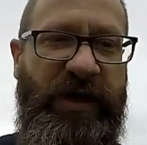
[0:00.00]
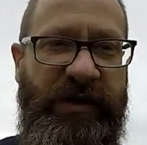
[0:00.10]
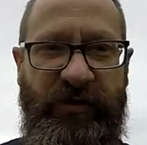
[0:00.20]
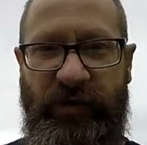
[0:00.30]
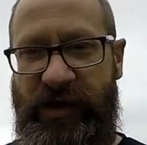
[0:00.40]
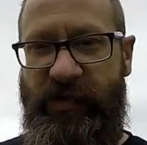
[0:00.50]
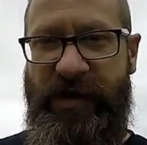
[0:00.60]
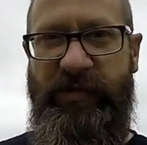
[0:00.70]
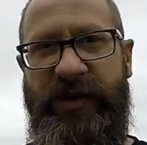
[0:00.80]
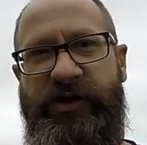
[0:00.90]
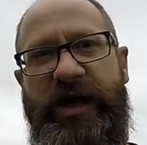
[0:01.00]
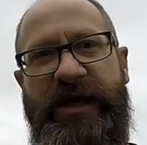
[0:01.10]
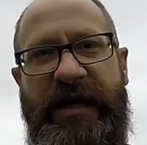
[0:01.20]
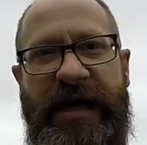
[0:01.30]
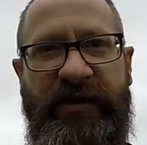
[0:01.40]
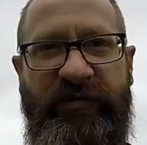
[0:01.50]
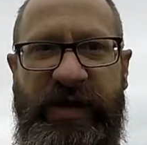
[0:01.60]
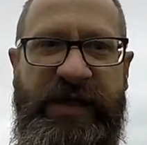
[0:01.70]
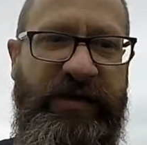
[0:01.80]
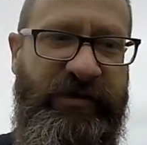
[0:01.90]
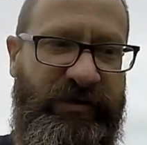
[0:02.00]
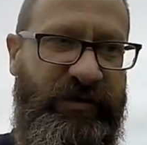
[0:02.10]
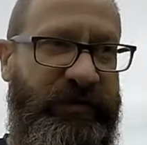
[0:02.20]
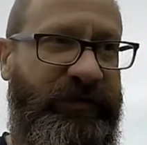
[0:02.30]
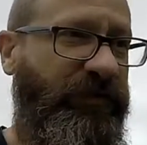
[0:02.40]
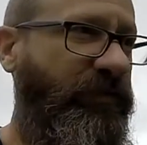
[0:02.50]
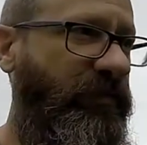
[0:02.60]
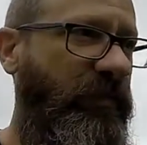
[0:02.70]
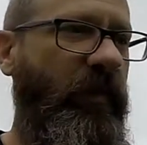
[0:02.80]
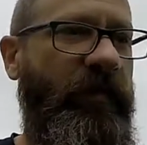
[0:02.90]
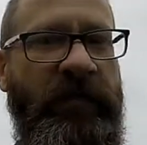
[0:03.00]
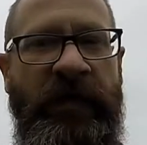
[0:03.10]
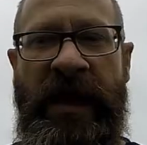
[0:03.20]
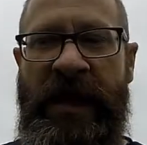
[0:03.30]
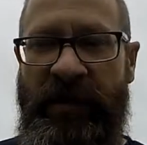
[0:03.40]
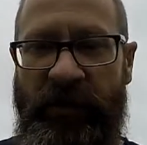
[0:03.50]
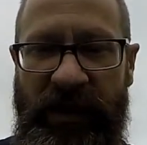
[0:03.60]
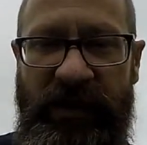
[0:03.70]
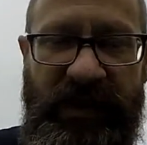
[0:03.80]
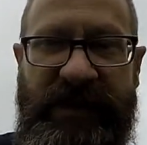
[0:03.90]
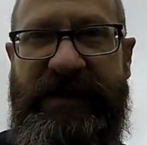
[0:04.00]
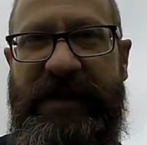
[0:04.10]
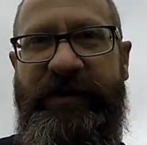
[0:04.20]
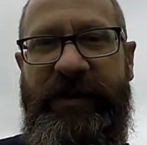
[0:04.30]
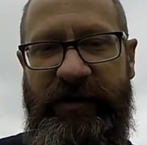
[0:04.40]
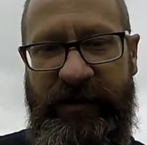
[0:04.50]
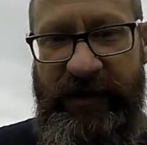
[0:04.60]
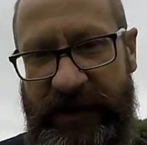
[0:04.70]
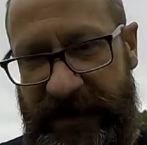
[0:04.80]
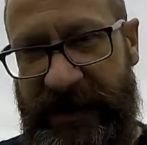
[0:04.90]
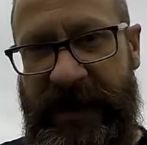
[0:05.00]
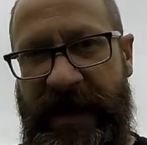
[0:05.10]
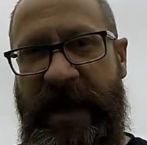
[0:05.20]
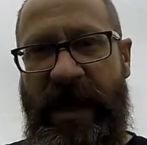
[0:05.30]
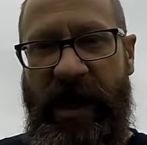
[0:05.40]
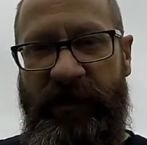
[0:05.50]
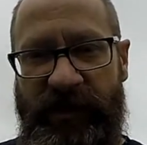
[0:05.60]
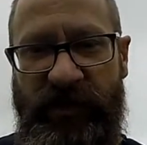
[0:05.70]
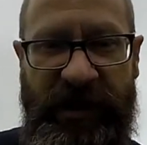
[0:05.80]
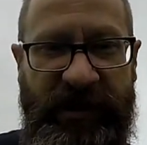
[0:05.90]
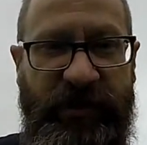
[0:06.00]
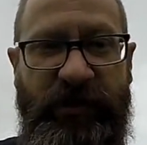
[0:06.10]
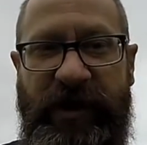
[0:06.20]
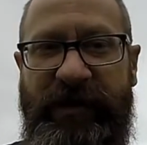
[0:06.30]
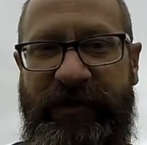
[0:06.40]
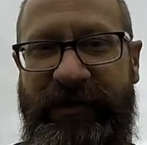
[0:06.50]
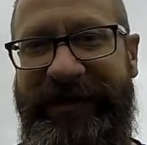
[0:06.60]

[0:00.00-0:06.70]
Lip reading: because all these people are checking out your videos. Well, I can tell you, I've been trying to do that